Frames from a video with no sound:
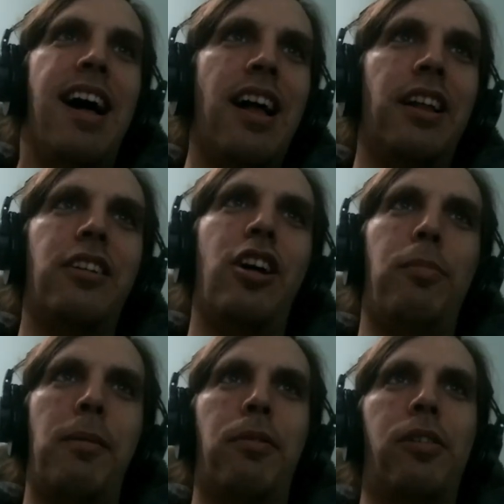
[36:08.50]
And
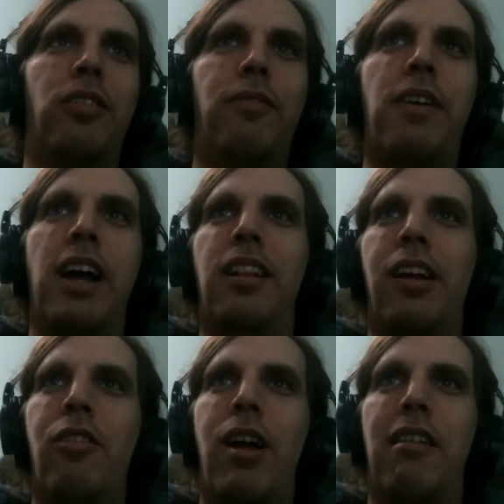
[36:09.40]
Culpepper
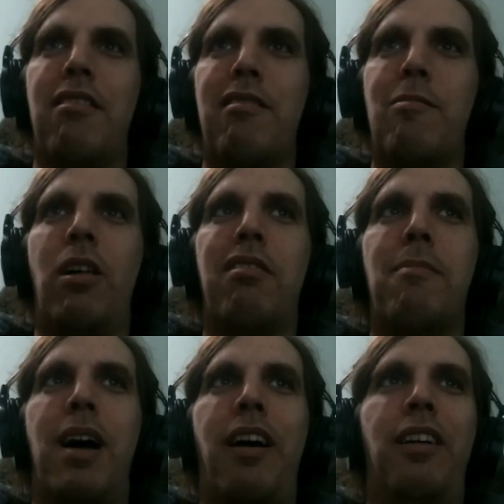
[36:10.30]
finally cracks a small
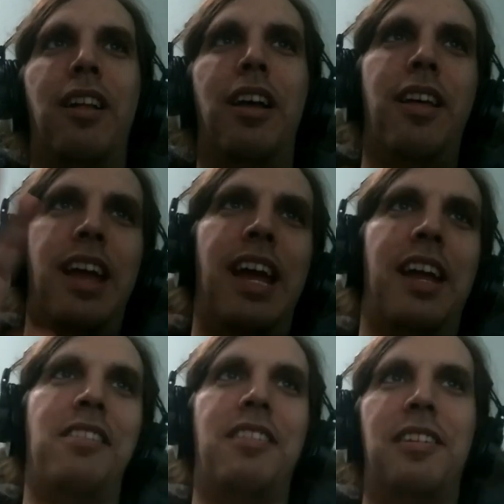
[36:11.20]
smile.
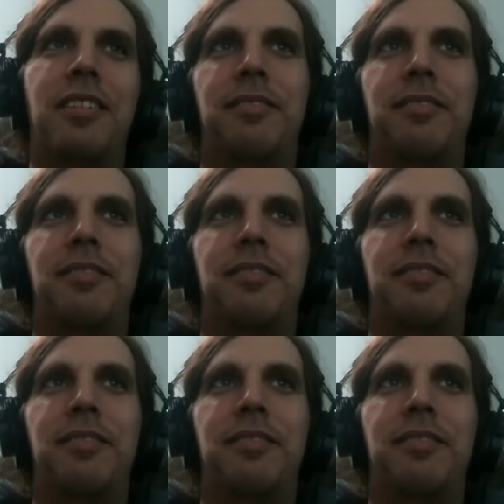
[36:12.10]
End.